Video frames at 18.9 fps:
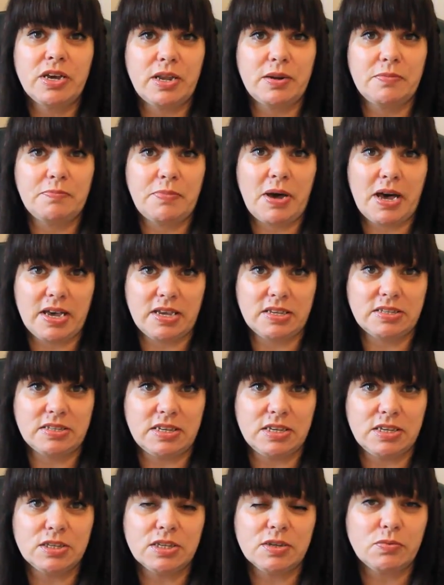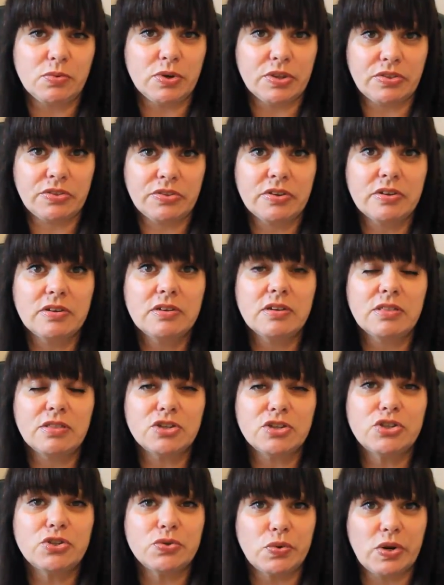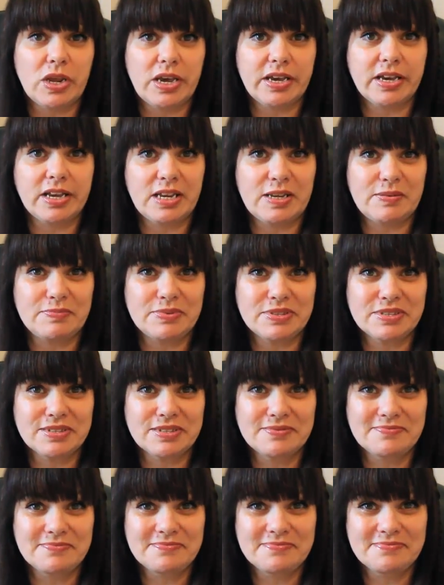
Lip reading: in Pisces with the solar eclipse.